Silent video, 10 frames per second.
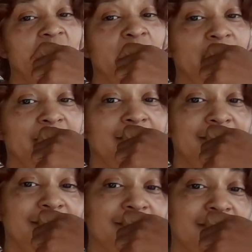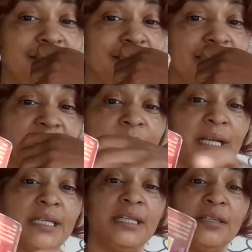oh my goodness,
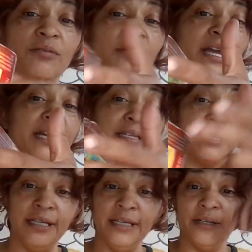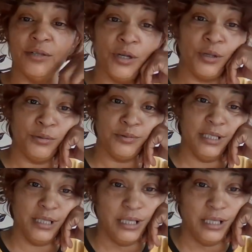somebody getting a ride to hell, yo.